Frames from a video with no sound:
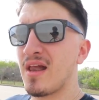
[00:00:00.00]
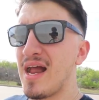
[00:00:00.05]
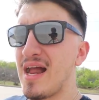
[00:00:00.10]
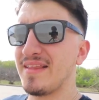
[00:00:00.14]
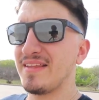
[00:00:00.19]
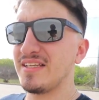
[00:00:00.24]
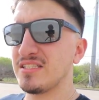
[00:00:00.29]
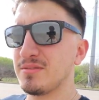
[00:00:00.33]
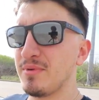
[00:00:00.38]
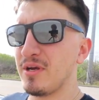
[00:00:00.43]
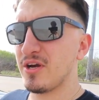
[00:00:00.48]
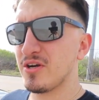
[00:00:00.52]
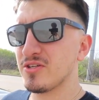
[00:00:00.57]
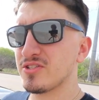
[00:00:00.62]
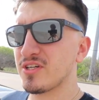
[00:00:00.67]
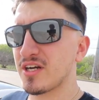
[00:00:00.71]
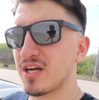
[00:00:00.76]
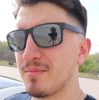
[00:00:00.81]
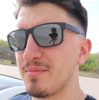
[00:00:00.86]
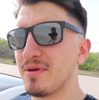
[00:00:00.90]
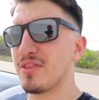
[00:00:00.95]
And these mirrors
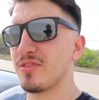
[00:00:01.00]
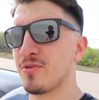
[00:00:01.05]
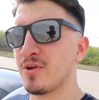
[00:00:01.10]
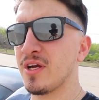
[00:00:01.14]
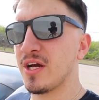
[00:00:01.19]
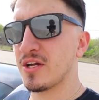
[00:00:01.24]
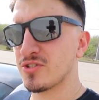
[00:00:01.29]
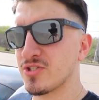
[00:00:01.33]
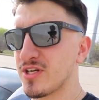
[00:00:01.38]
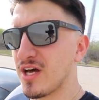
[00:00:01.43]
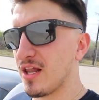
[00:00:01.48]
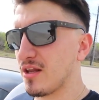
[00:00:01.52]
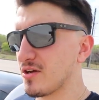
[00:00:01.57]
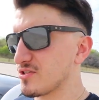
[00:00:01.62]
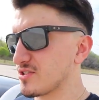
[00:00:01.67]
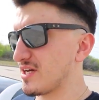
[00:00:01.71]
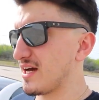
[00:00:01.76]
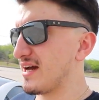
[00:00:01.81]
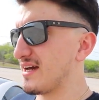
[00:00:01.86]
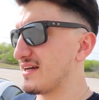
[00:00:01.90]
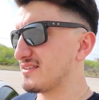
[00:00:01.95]
are gonna be
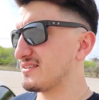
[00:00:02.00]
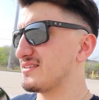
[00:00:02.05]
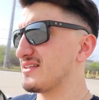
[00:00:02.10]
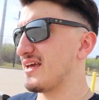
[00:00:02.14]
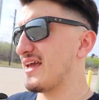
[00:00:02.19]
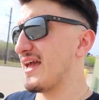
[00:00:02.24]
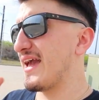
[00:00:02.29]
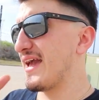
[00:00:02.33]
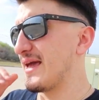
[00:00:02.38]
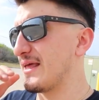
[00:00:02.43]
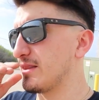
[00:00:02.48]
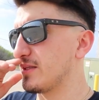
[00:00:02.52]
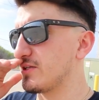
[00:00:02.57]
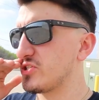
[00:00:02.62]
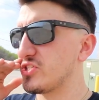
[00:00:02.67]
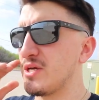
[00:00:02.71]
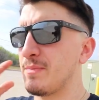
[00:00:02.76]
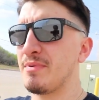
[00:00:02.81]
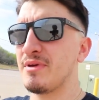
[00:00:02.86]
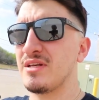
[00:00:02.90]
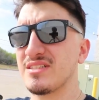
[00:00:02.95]
$300, guys, and the
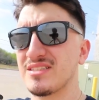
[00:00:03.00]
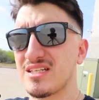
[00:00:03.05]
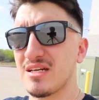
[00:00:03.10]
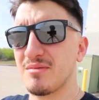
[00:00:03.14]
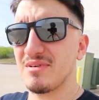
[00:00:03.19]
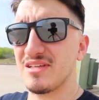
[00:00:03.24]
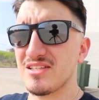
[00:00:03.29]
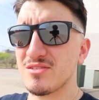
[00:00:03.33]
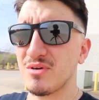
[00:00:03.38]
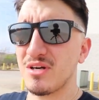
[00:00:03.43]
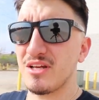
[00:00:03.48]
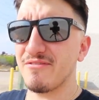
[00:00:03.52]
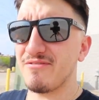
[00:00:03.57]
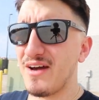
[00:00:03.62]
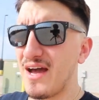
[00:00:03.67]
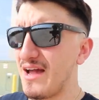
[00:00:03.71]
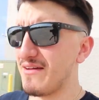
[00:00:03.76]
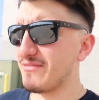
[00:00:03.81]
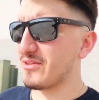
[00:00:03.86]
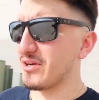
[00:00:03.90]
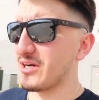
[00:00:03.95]
shipping is gonna be
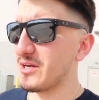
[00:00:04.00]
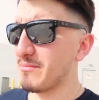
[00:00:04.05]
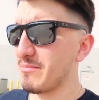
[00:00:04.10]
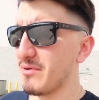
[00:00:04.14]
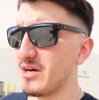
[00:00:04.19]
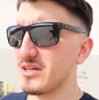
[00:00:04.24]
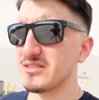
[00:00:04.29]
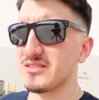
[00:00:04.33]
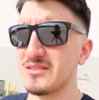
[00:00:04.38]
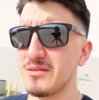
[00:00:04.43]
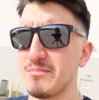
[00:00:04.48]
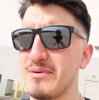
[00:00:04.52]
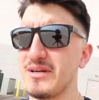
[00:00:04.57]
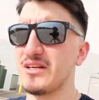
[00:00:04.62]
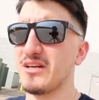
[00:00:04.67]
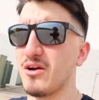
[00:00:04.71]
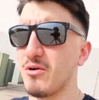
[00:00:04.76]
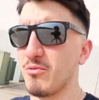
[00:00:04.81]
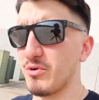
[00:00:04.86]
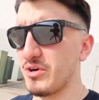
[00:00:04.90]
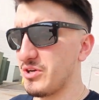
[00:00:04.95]
$25-$30,
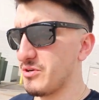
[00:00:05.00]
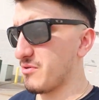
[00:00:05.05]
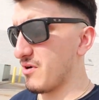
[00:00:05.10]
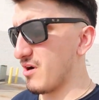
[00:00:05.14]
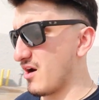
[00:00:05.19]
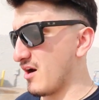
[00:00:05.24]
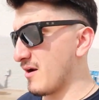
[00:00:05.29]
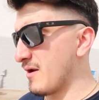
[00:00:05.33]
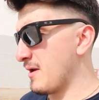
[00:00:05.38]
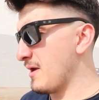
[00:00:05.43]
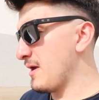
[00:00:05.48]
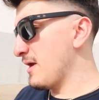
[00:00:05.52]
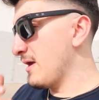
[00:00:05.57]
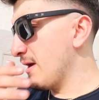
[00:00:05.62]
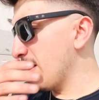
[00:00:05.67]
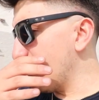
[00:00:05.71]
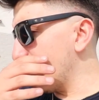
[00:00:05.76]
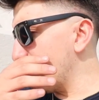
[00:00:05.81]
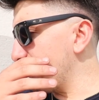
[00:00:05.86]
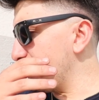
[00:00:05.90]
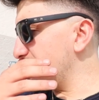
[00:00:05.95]
depending on where you are.
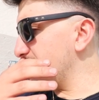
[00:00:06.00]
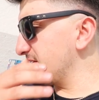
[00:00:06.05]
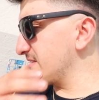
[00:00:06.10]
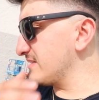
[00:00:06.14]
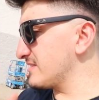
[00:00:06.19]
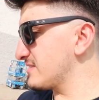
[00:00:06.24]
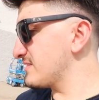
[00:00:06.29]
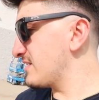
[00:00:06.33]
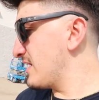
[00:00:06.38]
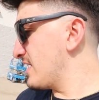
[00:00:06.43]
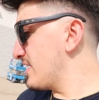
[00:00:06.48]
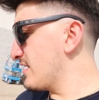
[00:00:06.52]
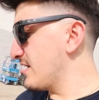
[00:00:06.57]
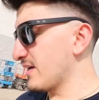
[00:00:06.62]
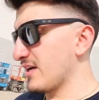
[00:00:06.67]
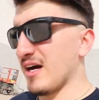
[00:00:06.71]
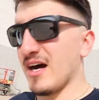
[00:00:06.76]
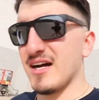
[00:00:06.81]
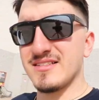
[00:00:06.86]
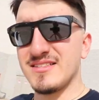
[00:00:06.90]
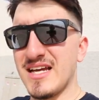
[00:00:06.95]
Just
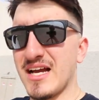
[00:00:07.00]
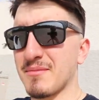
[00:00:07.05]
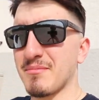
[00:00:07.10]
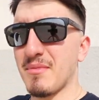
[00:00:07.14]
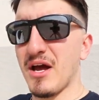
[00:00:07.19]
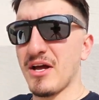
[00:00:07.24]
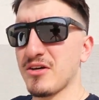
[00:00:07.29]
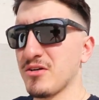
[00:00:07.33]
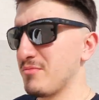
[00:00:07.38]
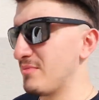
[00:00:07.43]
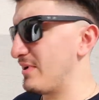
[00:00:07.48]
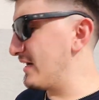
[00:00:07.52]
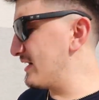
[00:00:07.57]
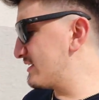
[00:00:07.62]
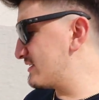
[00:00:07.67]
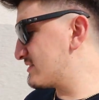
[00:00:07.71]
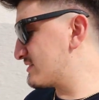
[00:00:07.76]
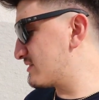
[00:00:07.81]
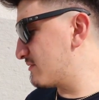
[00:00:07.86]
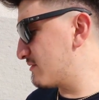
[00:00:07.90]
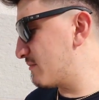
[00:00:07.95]
contact Michael,
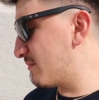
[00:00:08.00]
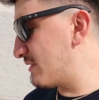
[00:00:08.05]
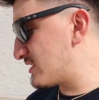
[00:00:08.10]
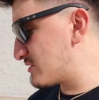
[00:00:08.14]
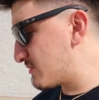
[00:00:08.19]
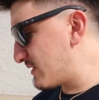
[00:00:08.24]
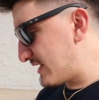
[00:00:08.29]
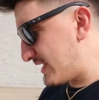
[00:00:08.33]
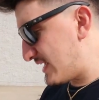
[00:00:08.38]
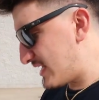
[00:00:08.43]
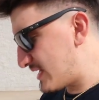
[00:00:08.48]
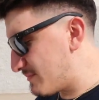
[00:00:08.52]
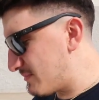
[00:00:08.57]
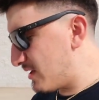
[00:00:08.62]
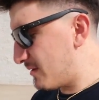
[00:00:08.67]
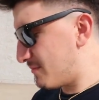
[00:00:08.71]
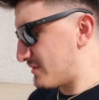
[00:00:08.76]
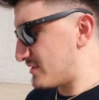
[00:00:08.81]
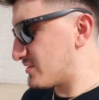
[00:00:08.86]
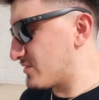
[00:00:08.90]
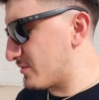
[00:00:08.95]
man. It's the best way to hit him
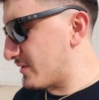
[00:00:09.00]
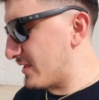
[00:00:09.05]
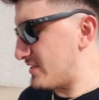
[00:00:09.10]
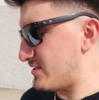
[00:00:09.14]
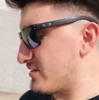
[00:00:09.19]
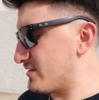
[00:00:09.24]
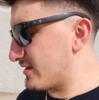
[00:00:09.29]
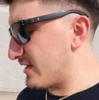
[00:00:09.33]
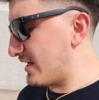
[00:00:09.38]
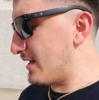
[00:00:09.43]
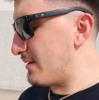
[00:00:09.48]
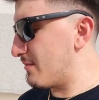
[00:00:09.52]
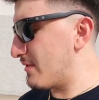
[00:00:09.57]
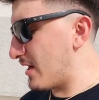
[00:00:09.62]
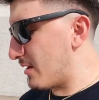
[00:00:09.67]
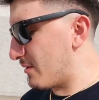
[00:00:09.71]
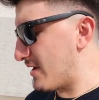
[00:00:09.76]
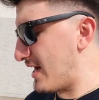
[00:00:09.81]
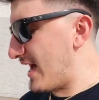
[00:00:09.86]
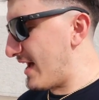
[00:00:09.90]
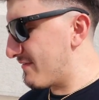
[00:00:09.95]
up is through Instagram.
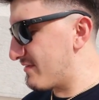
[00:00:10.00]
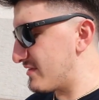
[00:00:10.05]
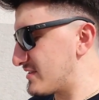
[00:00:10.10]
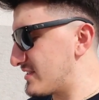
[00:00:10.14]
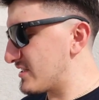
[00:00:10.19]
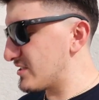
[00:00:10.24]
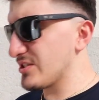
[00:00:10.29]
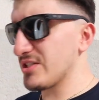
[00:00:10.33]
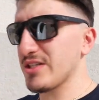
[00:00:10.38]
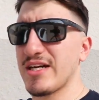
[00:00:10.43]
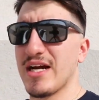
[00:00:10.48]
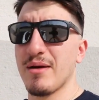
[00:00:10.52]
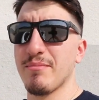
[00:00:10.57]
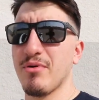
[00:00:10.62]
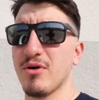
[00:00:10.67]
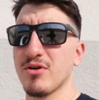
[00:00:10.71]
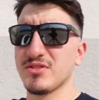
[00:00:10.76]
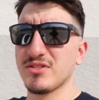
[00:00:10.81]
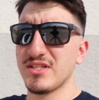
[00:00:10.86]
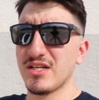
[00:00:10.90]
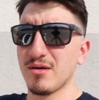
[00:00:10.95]
I will have his Instagram
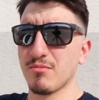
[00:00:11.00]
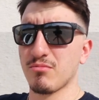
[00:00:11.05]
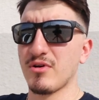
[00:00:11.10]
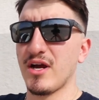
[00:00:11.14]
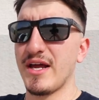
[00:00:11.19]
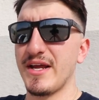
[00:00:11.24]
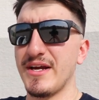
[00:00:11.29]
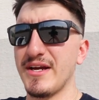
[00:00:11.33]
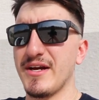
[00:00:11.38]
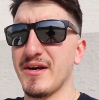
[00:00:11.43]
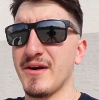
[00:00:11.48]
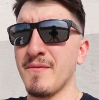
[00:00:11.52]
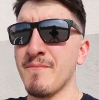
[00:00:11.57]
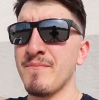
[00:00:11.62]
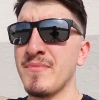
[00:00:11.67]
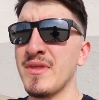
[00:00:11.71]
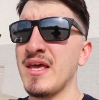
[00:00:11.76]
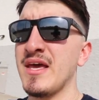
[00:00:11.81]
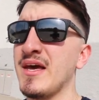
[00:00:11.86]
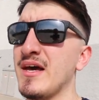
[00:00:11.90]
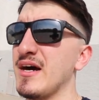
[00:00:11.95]
posted up right here.
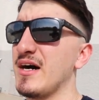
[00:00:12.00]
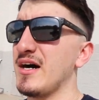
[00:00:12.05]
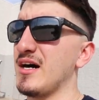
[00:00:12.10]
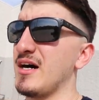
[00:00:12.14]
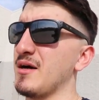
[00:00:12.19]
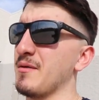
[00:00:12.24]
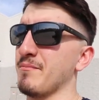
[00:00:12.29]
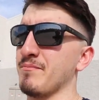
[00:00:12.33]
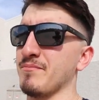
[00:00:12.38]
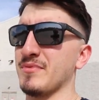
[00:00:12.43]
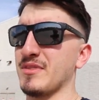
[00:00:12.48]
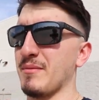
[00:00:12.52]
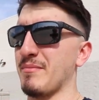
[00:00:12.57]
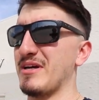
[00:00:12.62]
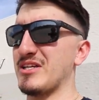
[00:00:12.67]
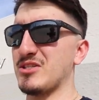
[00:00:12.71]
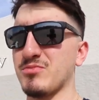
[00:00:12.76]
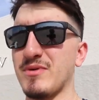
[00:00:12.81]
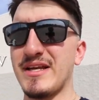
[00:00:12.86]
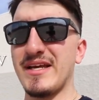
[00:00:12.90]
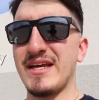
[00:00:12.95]
The
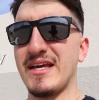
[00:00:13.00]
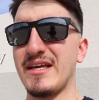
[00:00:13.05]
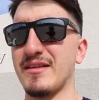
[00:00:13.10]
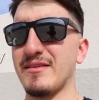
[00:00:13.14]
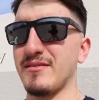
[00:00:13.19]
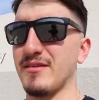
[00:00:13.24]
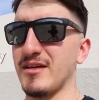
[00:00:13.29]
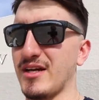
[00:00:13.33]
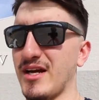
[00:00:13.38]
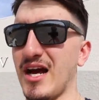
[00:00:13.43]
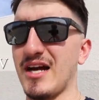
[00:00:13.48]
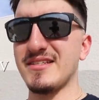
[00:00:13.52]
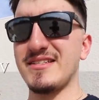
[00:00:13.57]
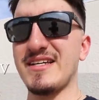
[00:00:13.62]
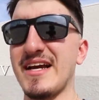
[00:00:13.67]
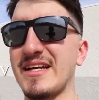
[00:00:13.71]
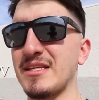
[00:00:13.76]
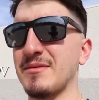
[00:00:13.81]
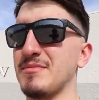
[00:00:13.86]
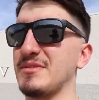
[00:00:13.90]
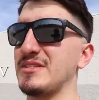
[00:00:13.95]
best way to
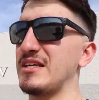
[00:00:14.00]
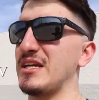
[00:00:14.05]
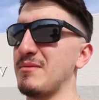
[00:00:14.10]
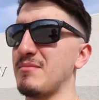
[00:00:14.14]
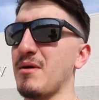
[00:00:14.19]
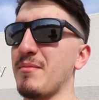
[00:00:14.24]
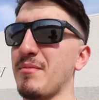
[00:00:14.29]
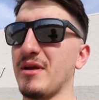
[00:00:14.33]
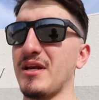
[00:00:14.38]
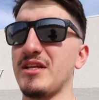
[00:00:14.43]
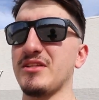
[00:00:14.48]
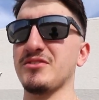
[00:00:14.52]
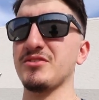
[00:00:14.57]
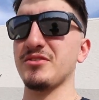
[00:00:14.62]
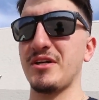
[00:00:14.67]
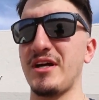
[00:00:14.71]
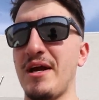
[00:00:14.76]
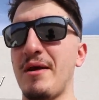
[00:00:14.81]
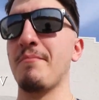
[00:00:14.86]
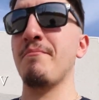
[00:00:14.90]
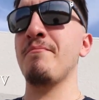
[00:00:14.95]
contact him is hit him up on
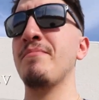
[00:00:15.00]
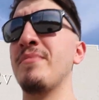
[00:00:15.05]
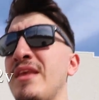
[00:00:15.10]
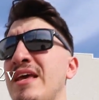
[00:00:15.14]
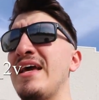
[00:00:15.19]
Instagram.